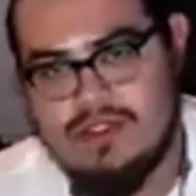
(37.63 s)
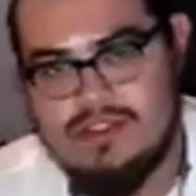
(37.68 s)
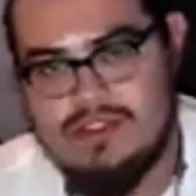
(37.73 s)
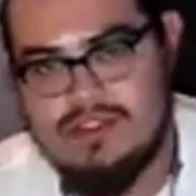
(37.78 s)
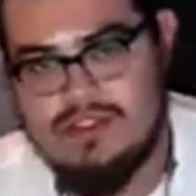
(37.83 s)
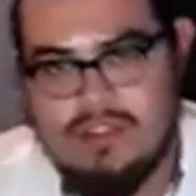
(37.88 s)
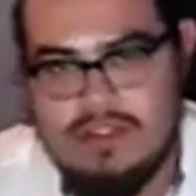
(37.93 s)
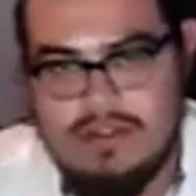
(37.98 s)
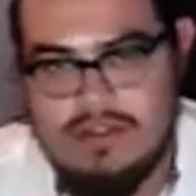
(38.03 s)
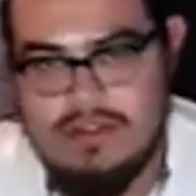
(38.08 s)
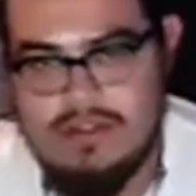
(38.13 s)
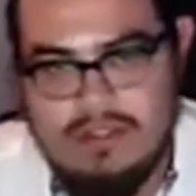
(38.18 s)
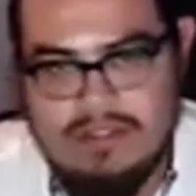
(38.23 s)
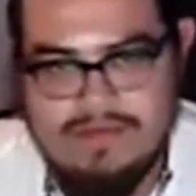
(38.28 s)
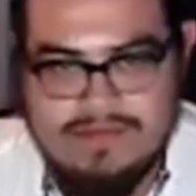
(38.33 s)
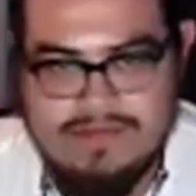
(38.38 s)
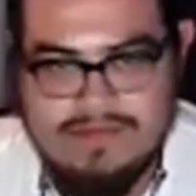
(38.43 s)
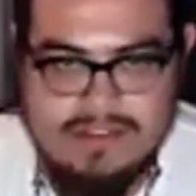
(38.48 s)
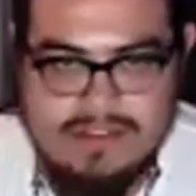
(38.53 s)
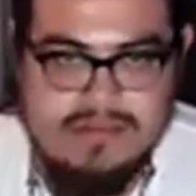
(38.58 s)
you know, the belief
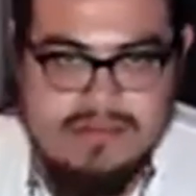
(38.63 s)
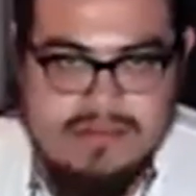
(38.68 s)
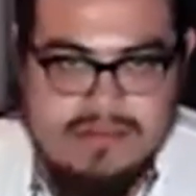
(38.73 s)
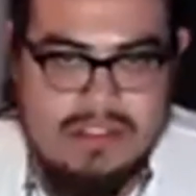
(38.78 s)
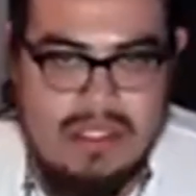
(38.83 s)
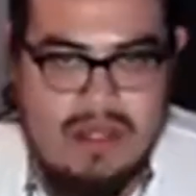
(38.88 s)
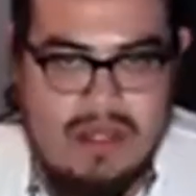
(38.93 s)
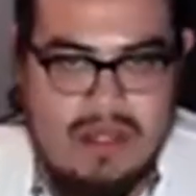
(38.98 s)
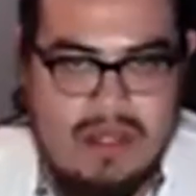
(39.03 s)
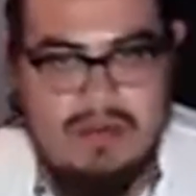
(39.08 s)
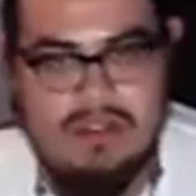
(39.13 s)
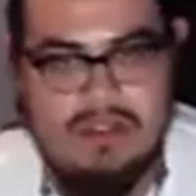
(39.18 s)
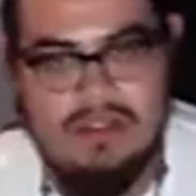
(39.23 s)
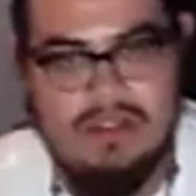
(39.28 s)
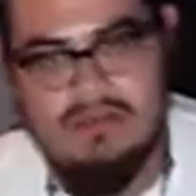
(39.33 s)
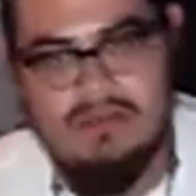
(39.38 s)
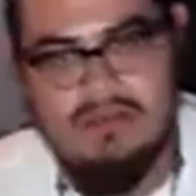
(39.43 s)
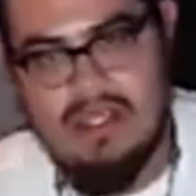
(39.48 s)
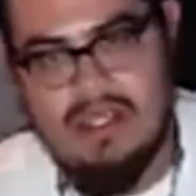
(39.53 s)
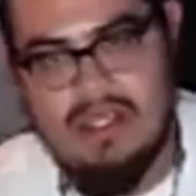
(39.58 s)
systems and how we
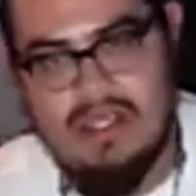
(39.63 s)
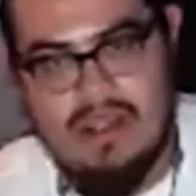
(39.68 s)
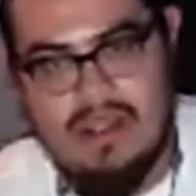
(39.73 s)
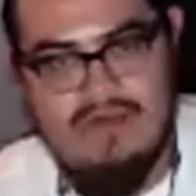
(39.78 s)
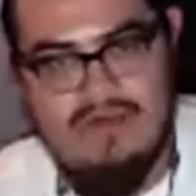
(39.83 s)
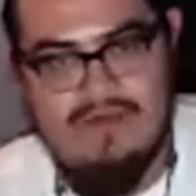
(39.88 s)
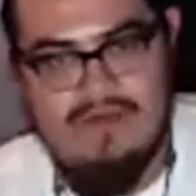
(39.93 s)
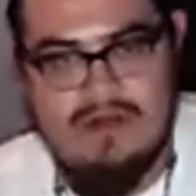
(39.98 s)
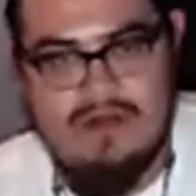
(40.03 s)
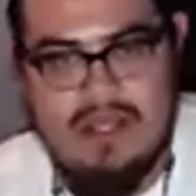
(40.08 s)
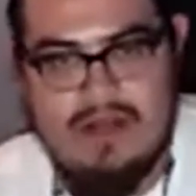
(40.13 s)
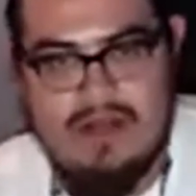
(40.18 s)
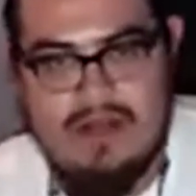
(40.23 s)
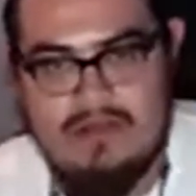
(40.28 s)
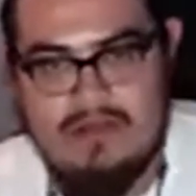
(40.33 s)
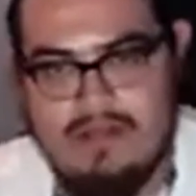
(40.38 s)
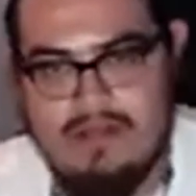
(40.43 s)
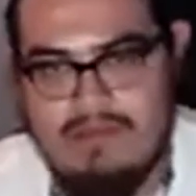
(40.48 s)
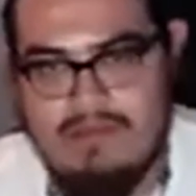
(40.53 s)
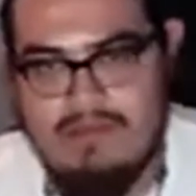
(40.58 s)
take care of our dead when they
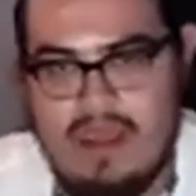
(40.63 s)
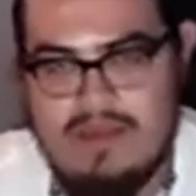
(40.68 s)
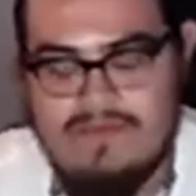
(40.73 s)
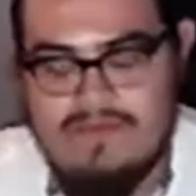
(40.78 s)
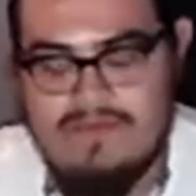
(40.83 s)
pass.